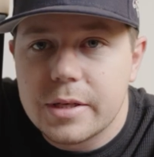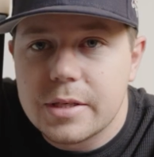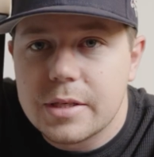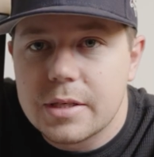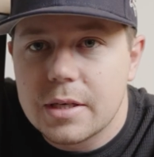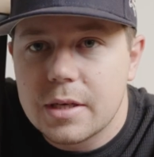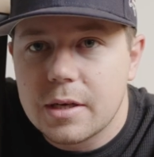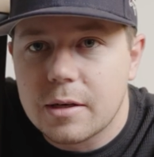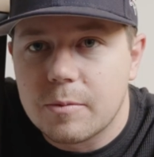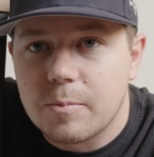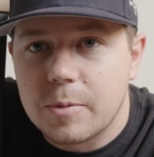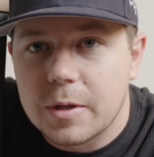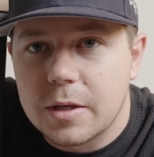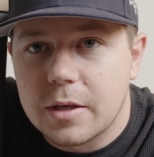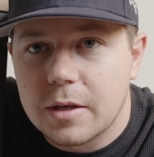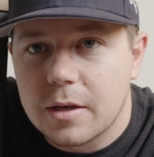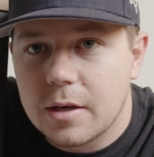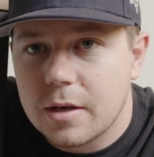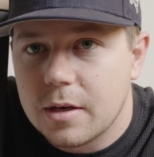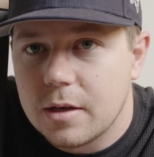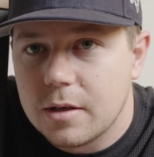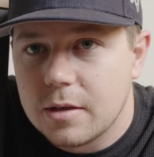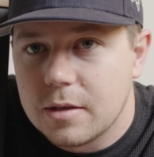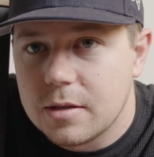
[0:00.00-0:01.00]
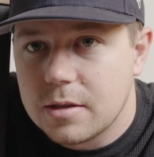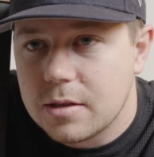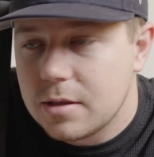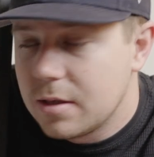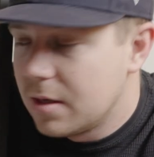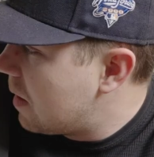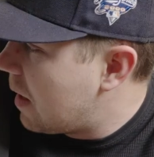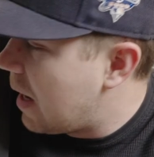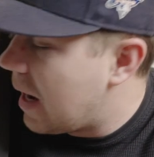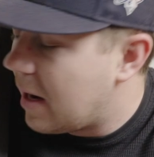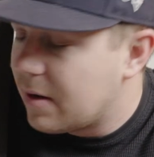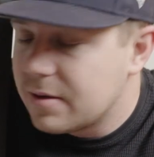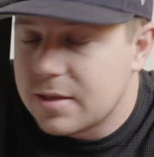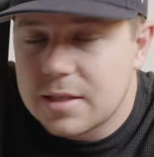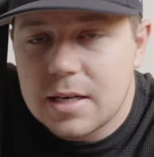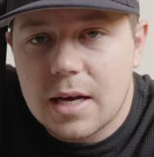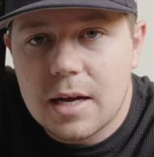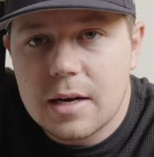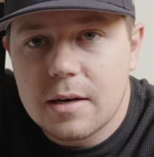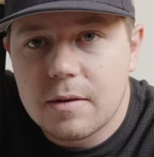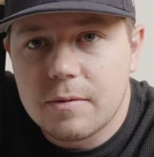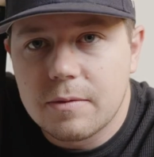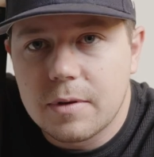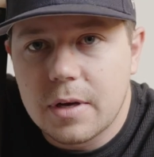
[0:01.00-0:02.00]
sick because
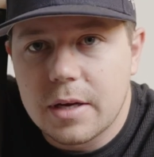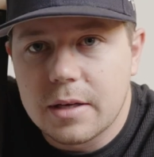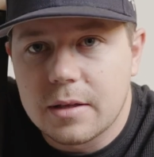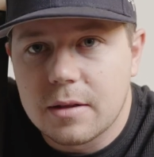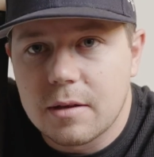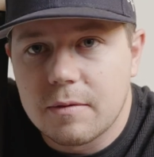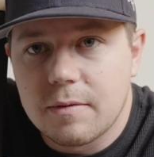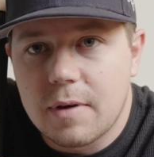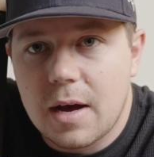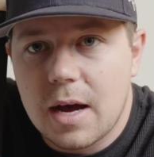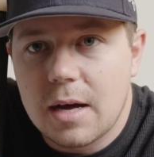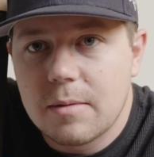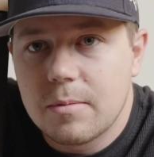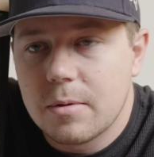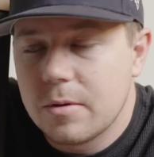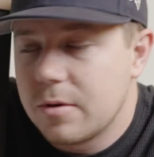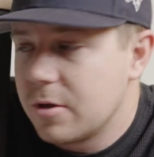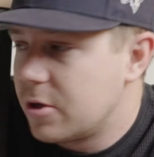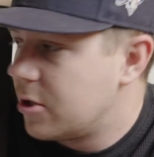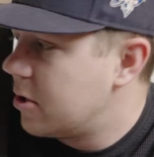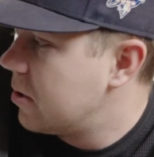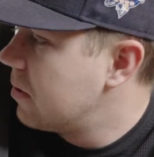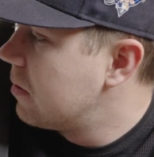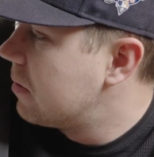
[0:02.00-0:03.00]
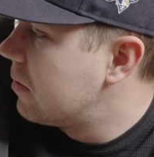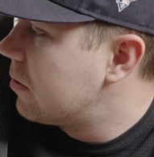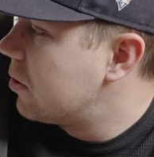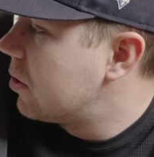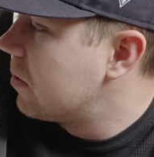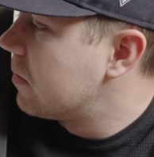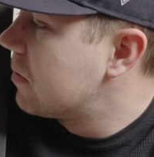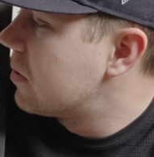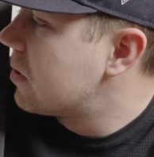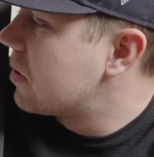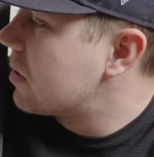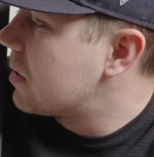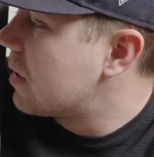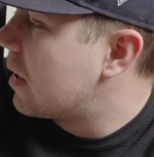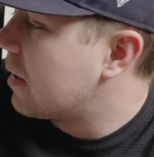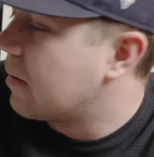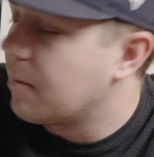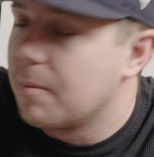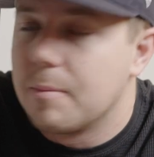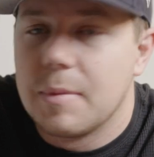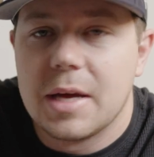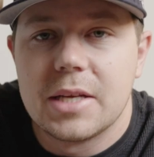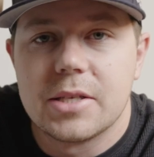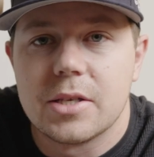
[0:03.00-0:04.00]
outside of like the vibe of the shoot, she was just
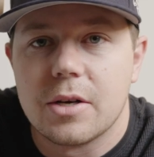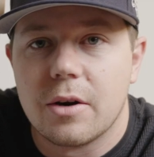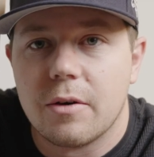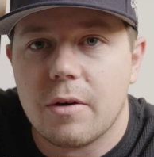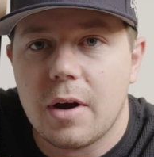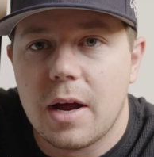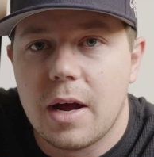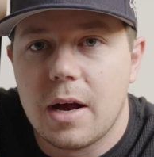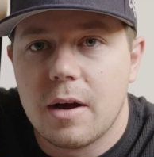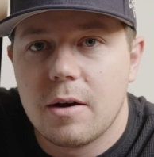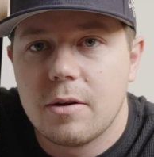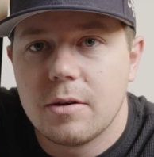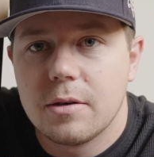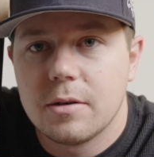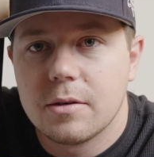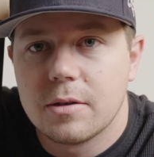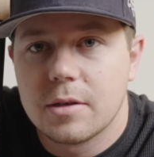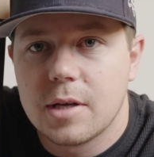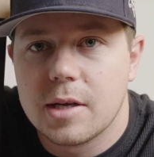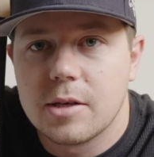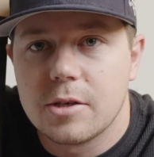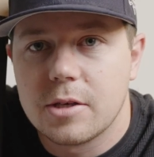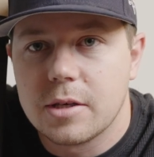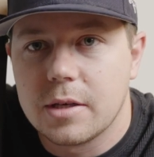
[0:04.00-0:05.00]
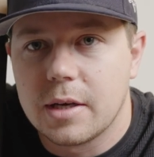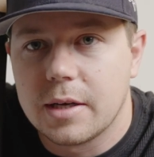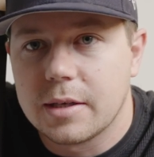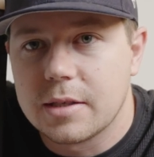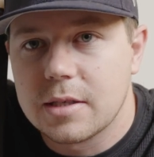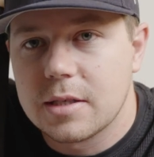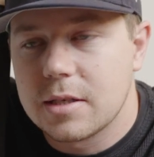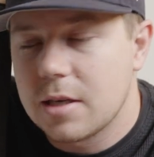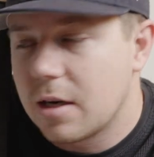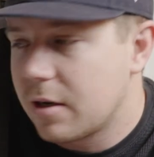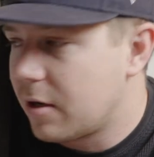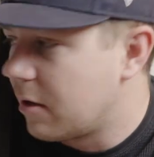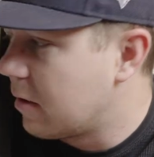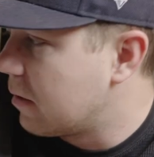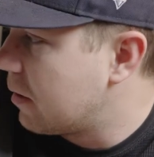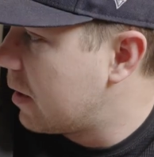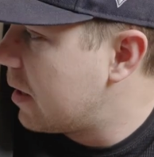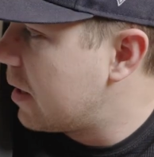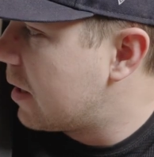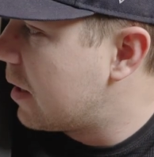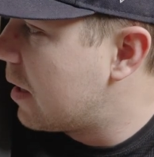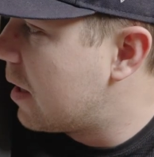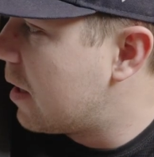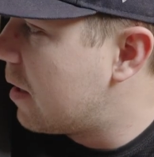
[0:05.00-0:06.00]
like messing around, and she like stuck her
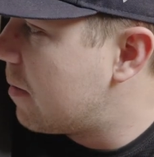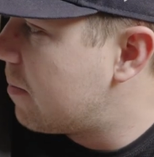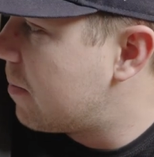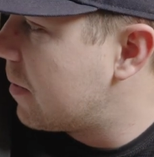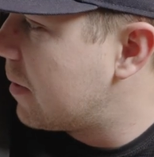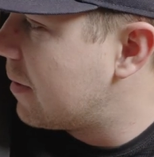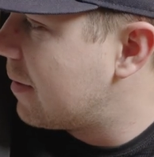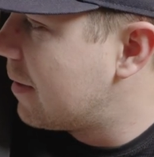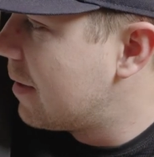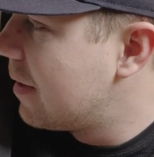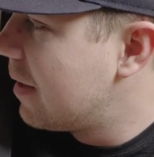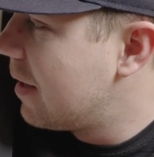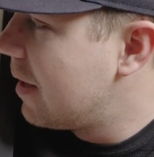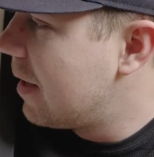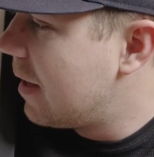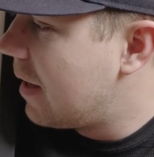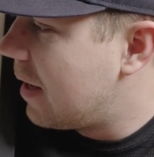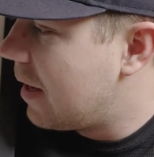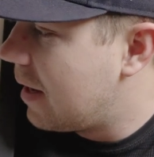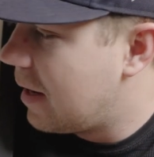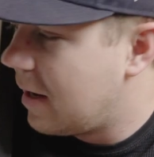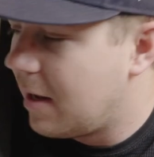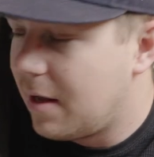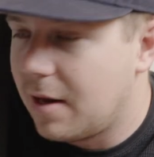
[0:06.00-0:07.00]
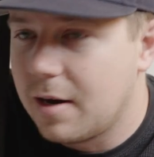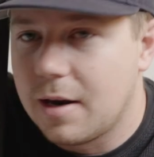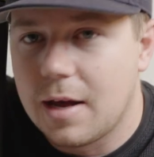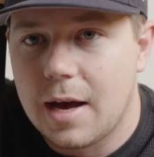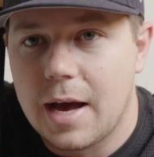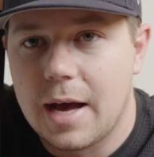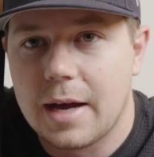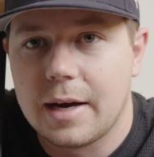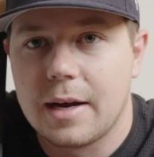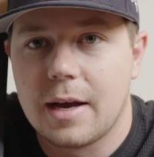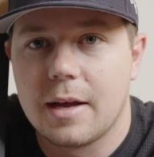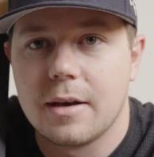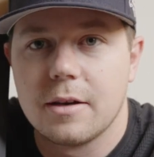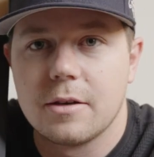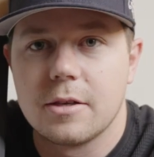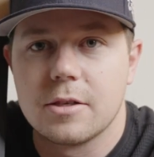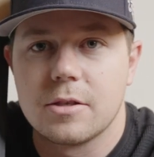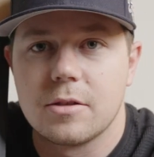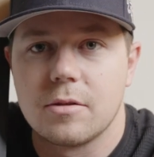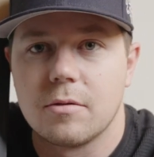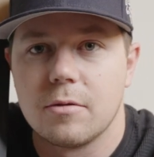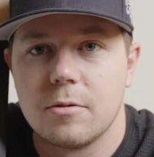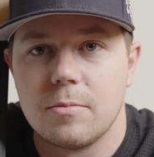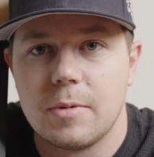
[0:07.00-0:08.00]
leg up, and I kind of
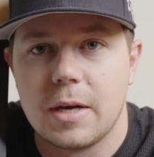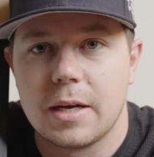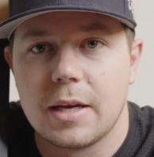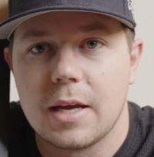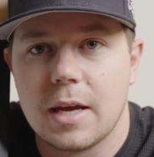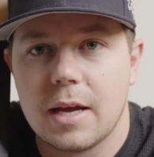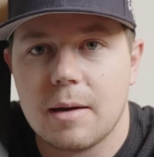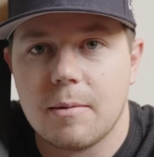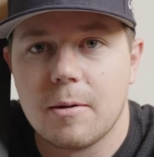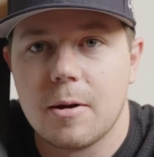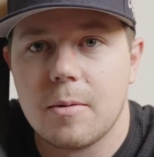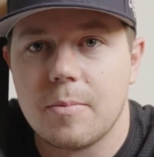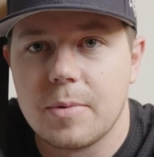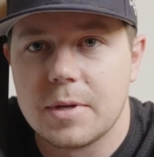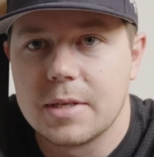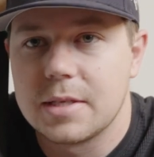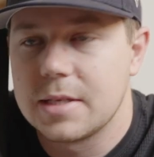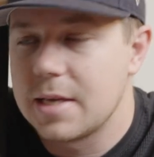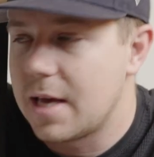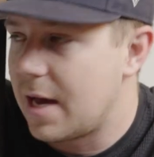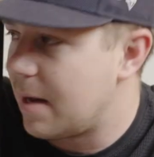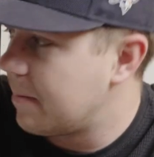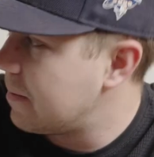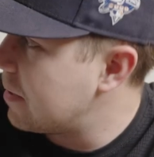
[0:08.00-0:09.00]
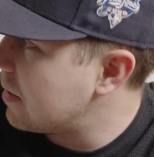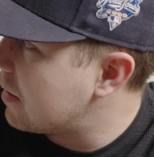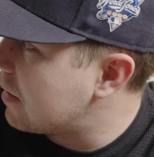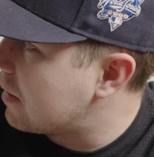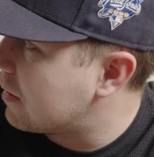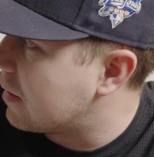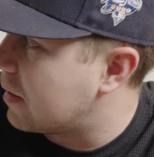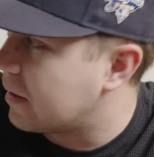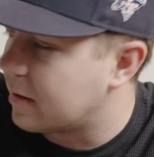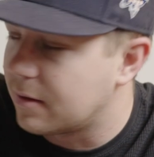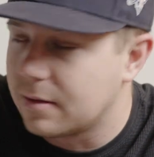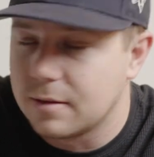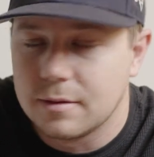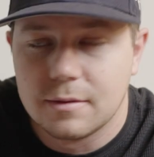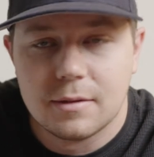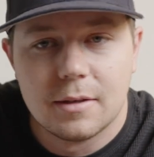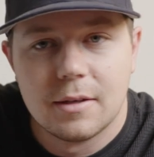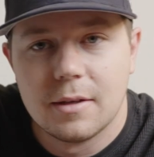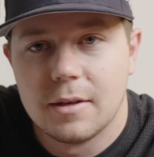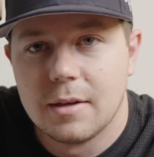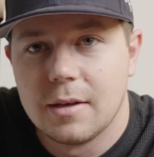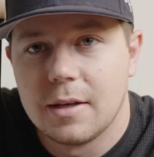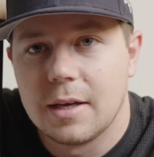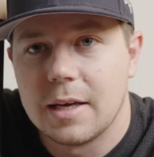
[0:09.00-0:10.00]
just threw my camera up and snapped it and like
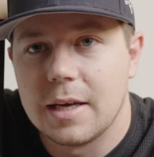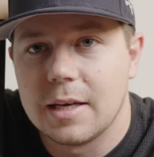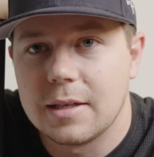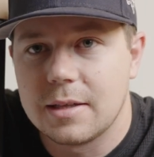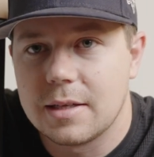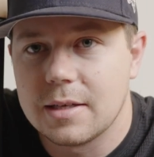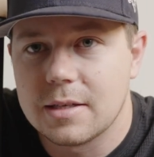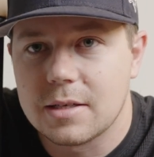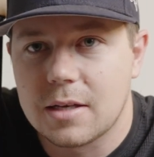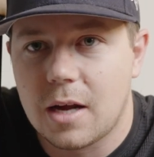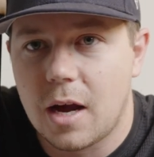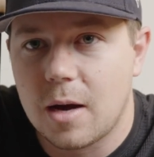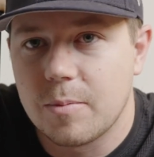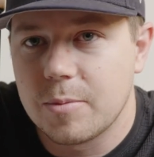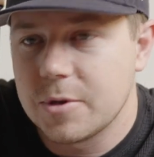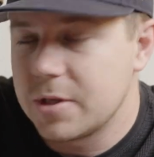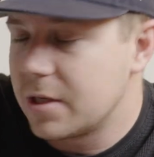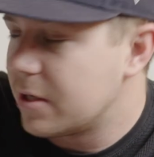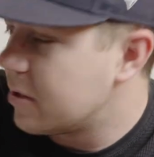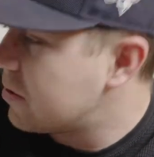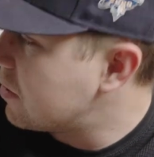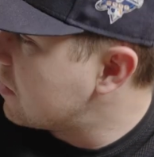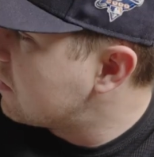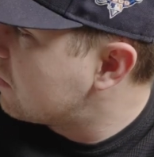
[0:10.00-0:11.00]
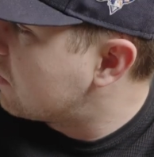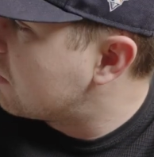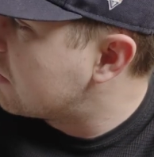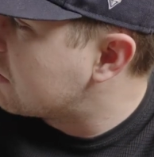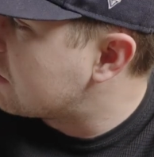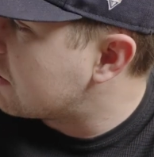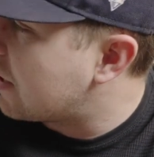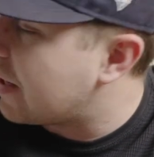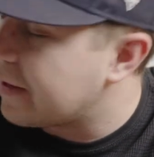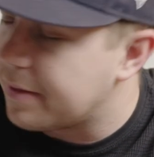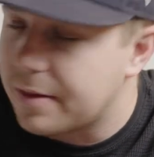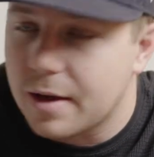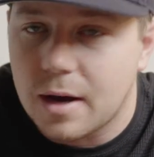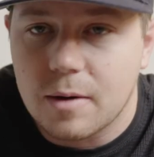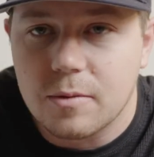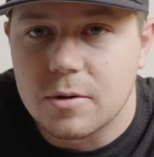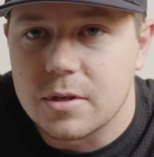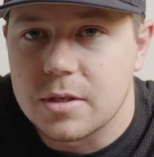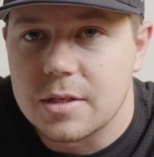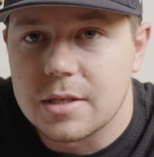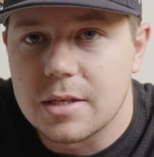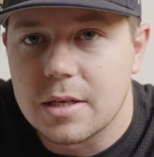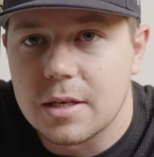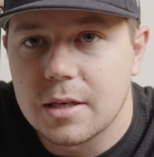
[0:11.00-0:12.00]
hit this composition, which I thought
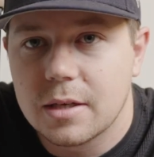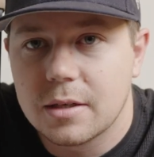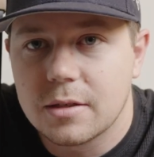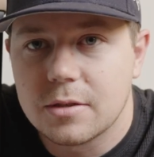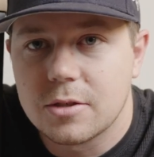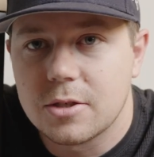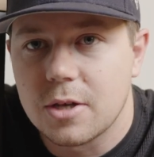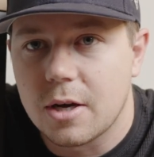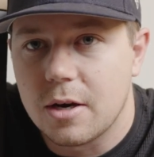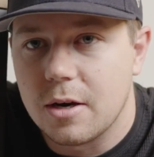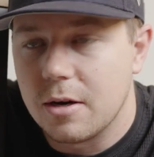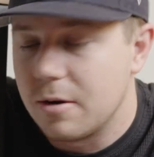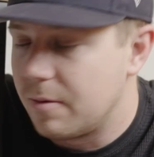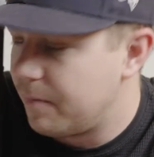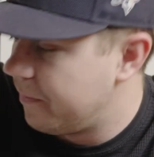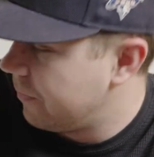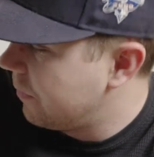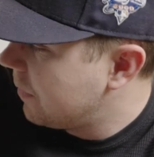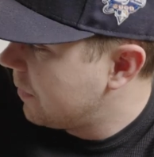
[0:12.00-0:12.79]
was sick. So